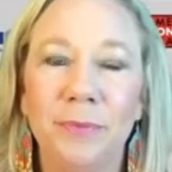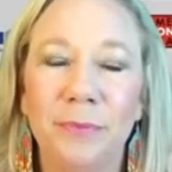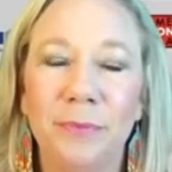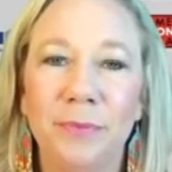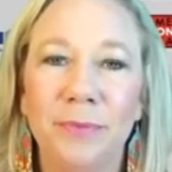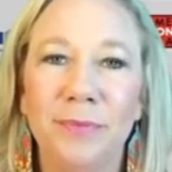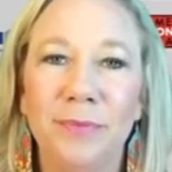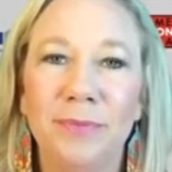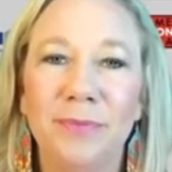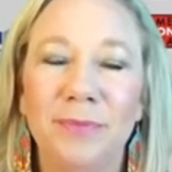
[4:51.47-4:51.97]

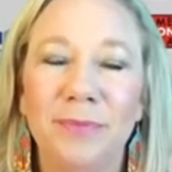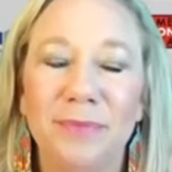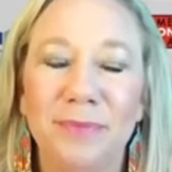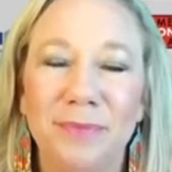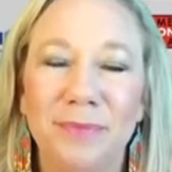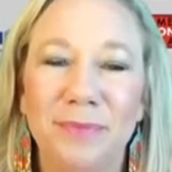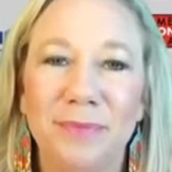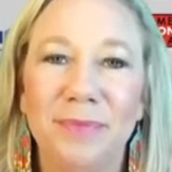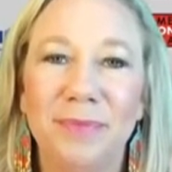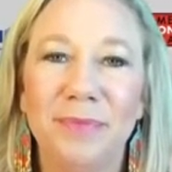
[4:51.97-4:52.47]

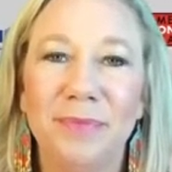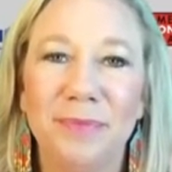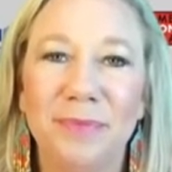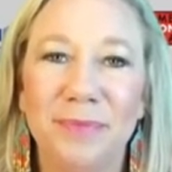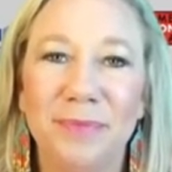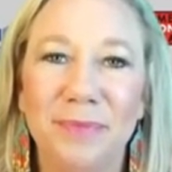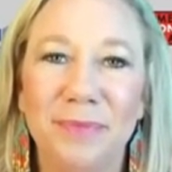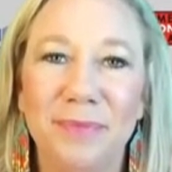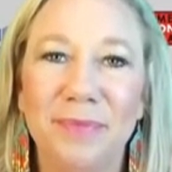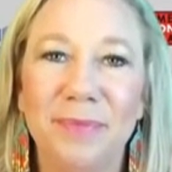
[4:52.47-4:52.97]

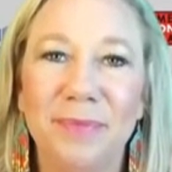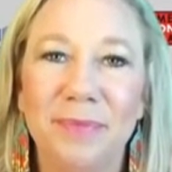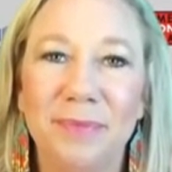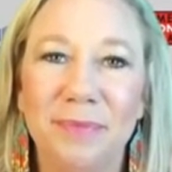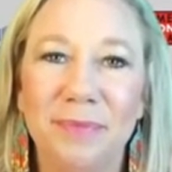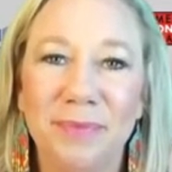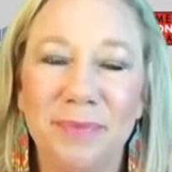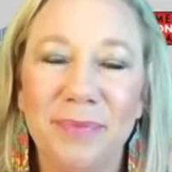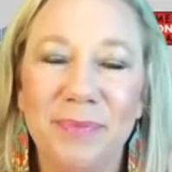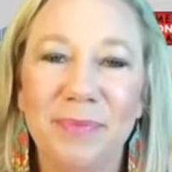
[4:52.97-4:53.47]

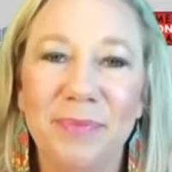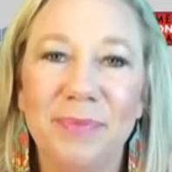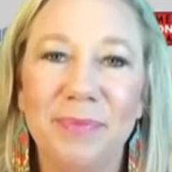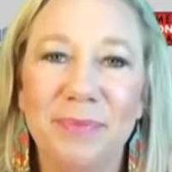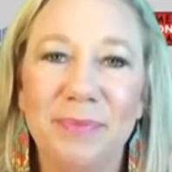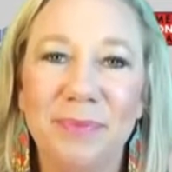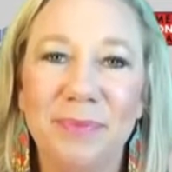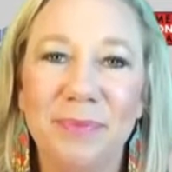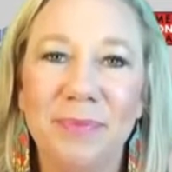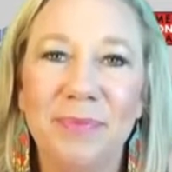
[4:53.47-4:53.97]

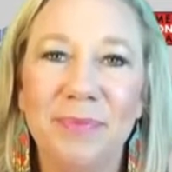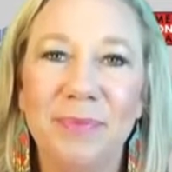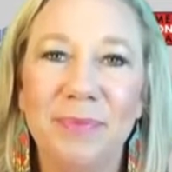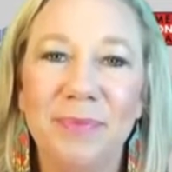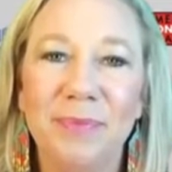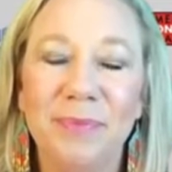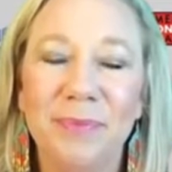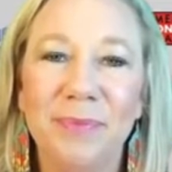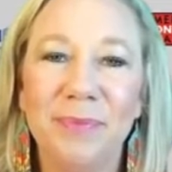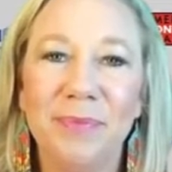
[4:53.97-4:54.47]

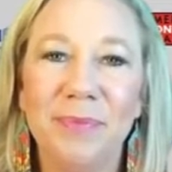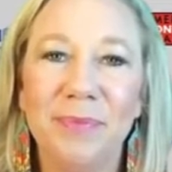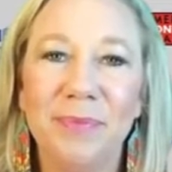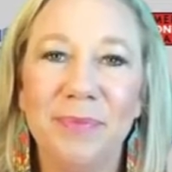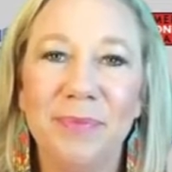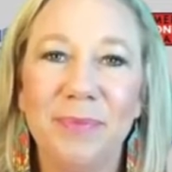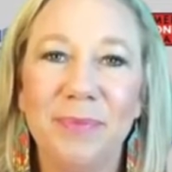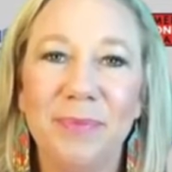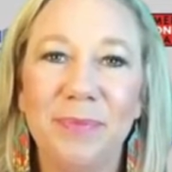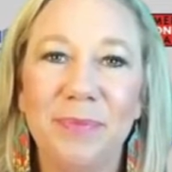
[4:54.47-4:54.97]

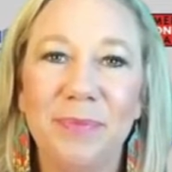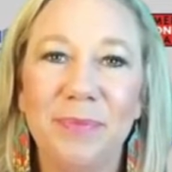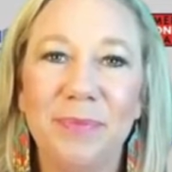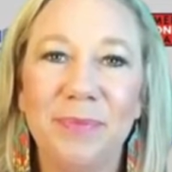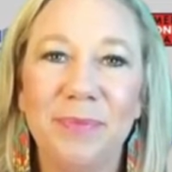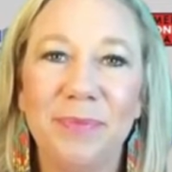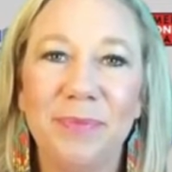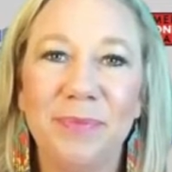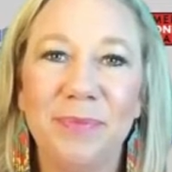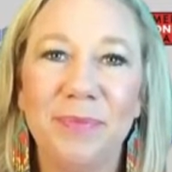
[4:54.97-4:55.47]

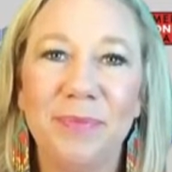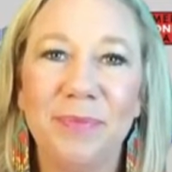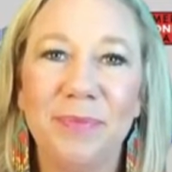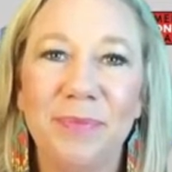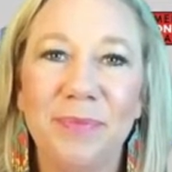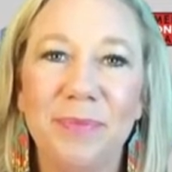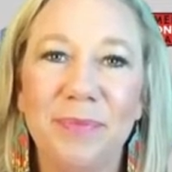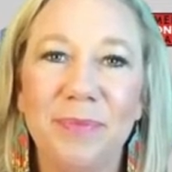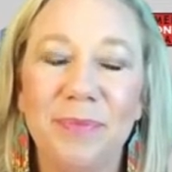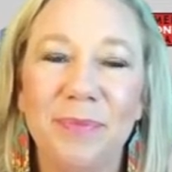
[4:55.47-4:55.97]

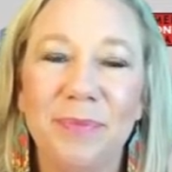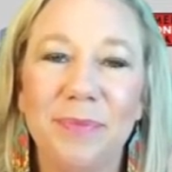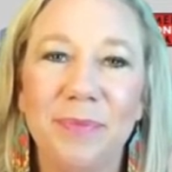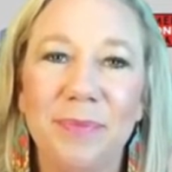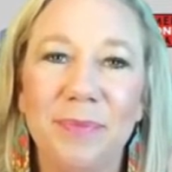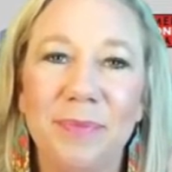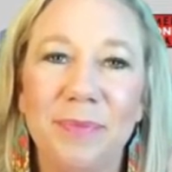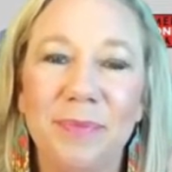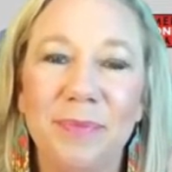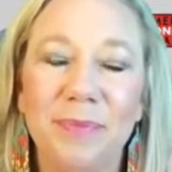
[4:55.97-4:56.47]

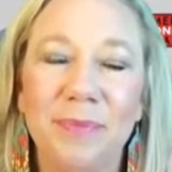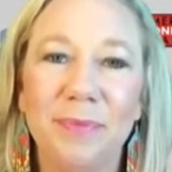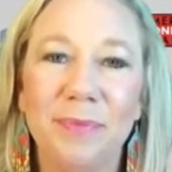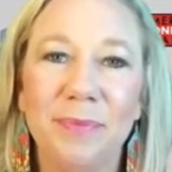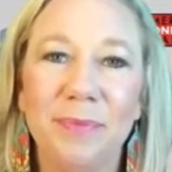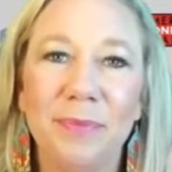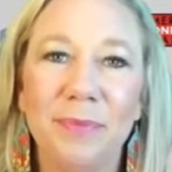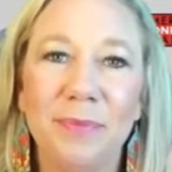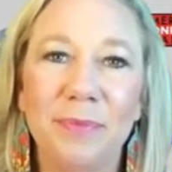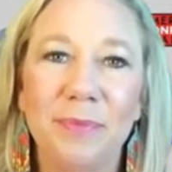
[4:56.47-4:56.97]

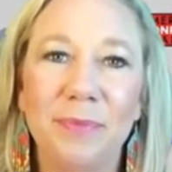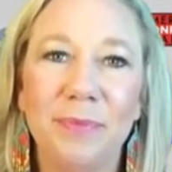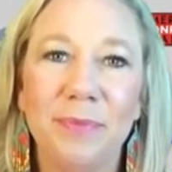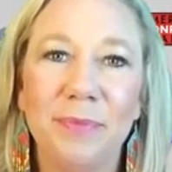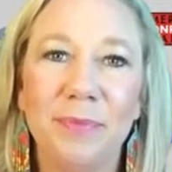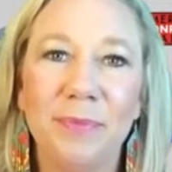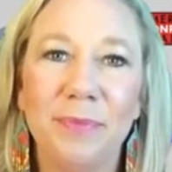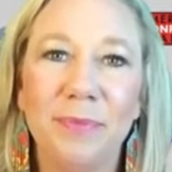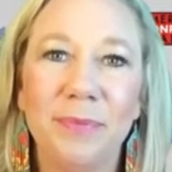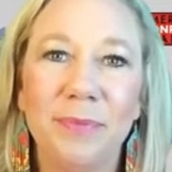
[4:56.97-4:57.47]

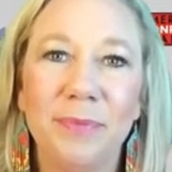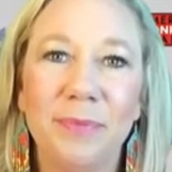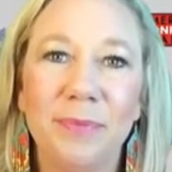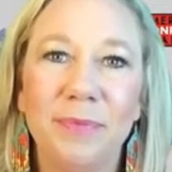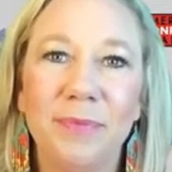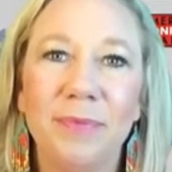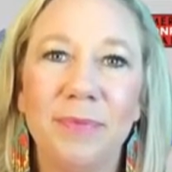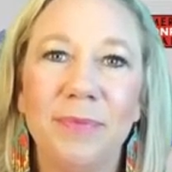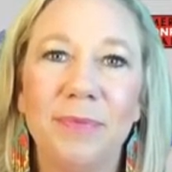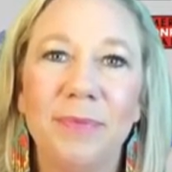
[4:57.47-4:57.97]

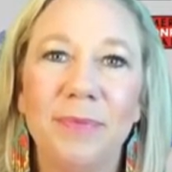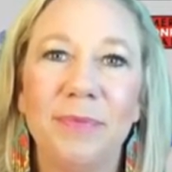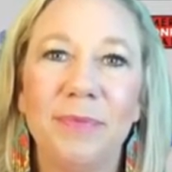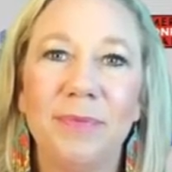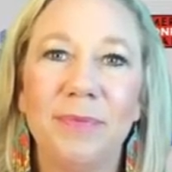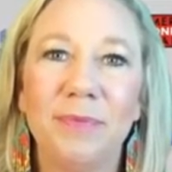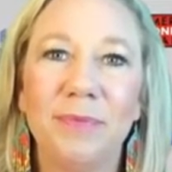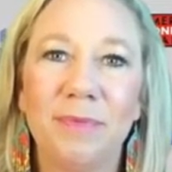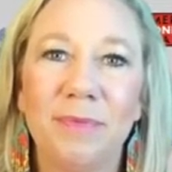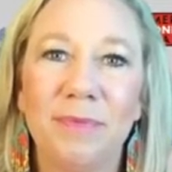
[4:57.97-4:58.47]

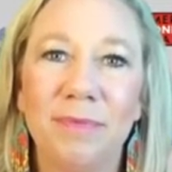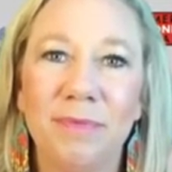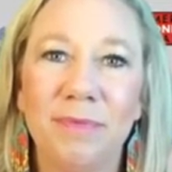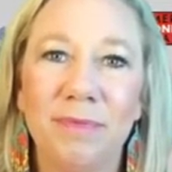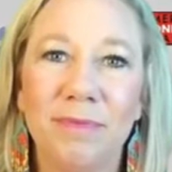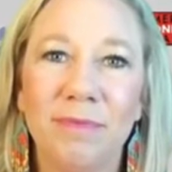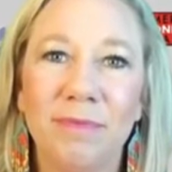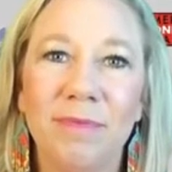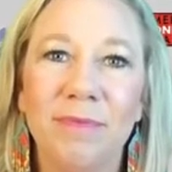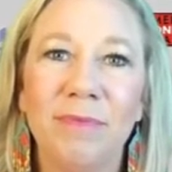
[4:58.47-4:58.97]

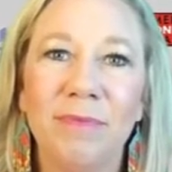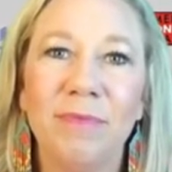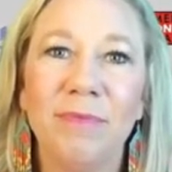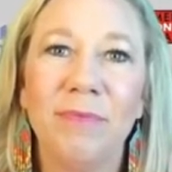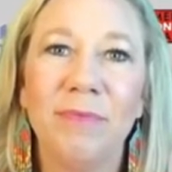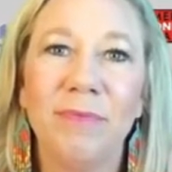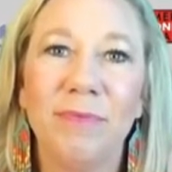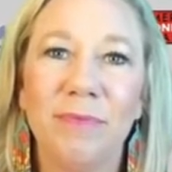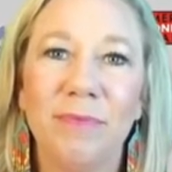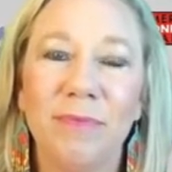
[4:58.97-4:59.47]
[no speech]